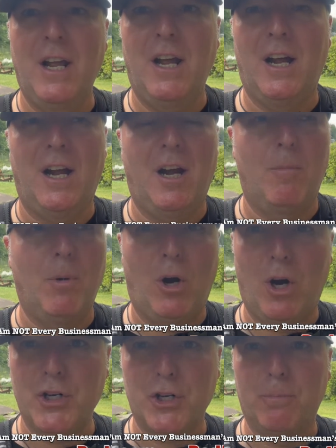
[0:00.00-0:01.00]
um,
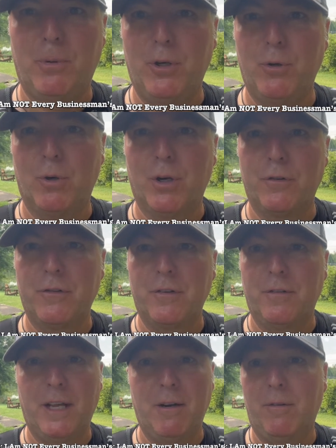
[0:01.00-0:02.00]
entrepreneurs
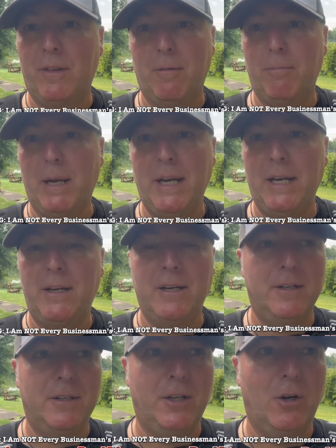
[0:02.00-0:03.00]
that that made
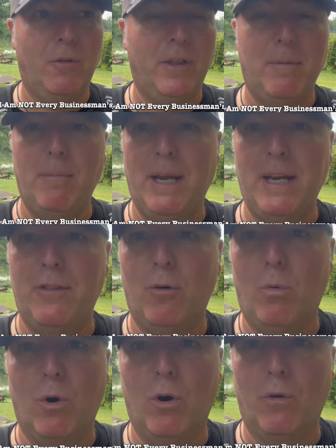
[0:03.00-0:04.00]
you know they made the
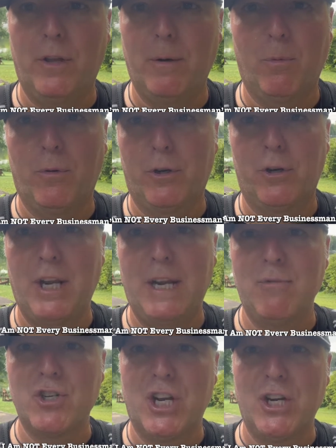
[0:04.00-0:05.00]
world they were they're
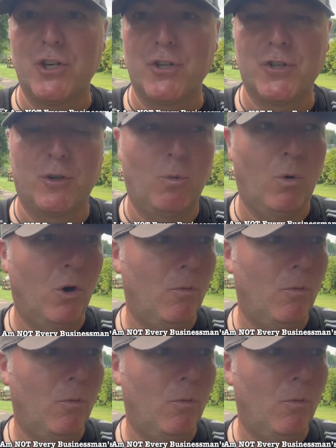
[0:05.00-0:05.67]
game changers, they're world